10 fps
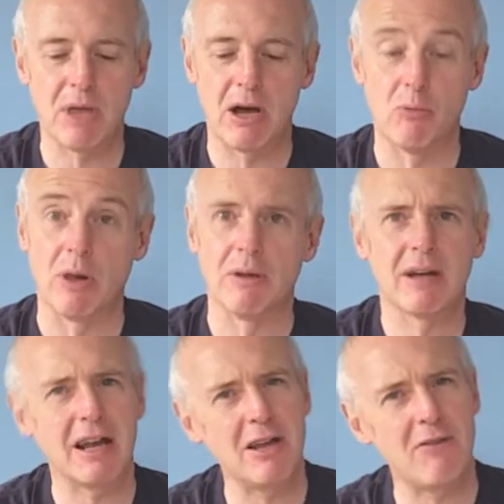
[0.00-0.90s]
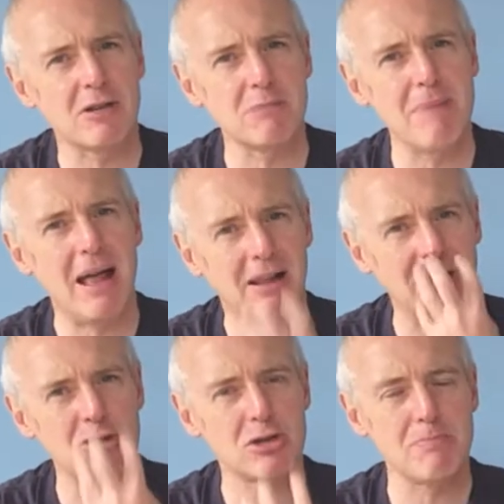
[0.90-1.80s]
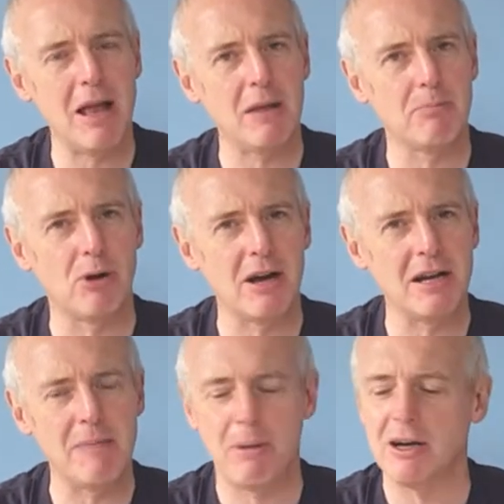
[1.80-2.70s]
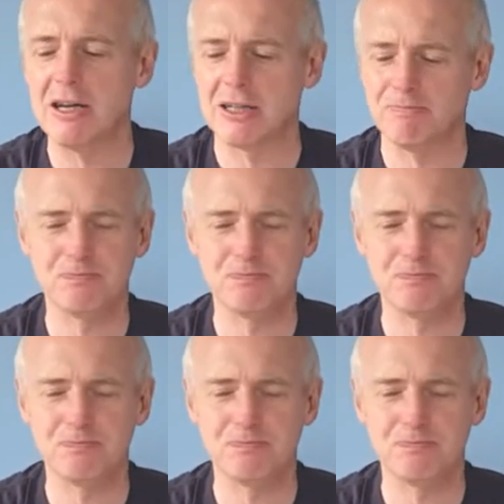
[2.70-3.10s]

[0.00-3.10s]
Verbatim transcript: Uh, well, can you ever smell? Can you smell a briny bite?